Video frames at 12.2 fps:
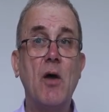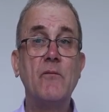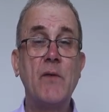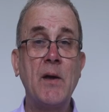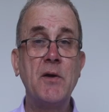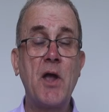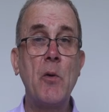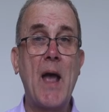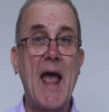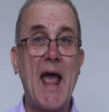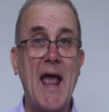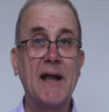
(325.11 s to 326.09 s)

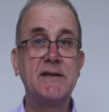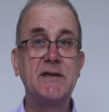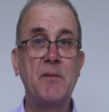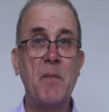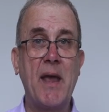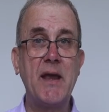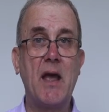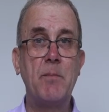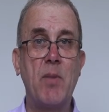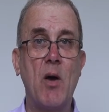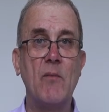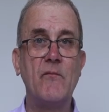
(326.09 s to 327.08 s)
Funko had to make a
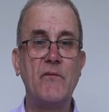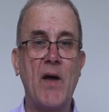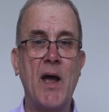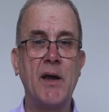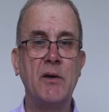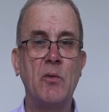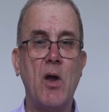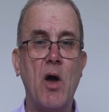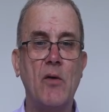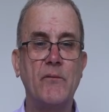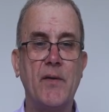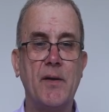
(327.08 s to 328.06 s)
pop vinyl
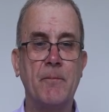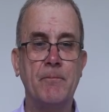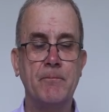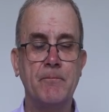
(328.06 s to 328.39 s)
of him.